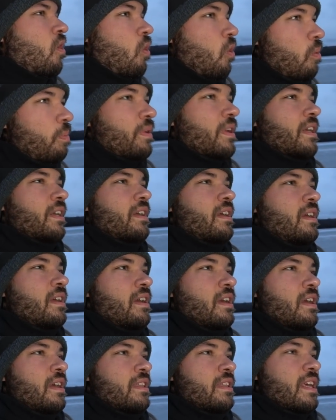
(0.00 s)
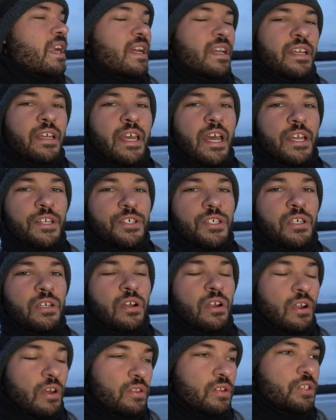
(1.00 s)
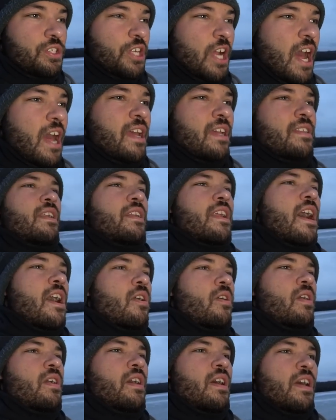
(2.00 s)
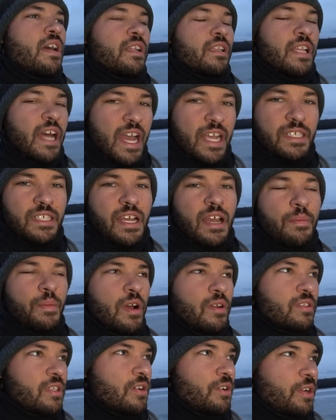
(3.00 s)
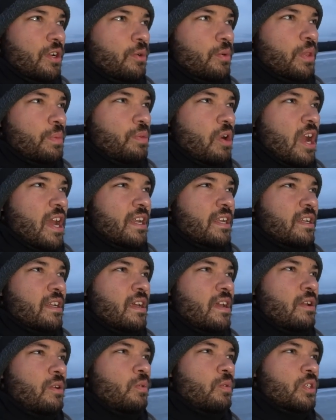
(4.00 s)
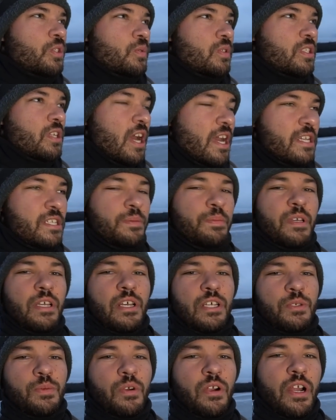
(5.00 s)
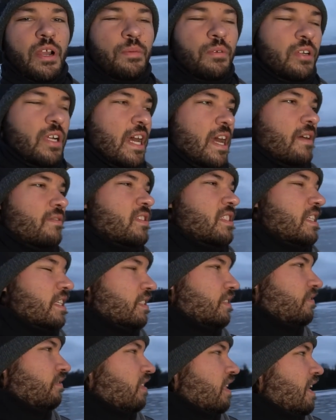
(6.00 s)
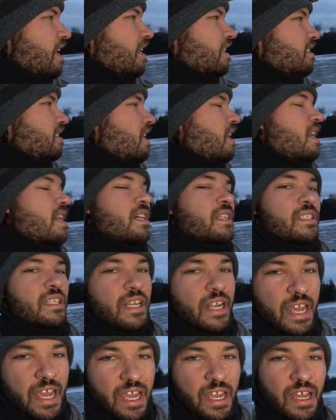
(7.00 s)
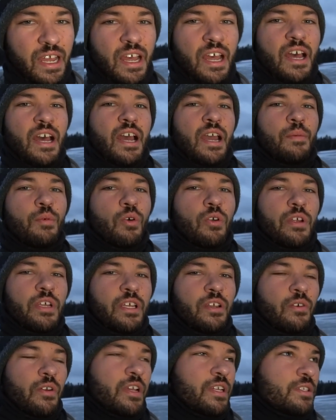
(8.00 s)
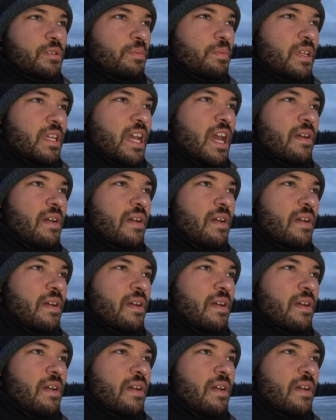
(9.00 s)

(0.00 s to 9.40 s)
hoping that I can catch another giant. Now, last time I was out here with Brandon, which was nice because we were able to have 6 flags. Today, I'm only going to be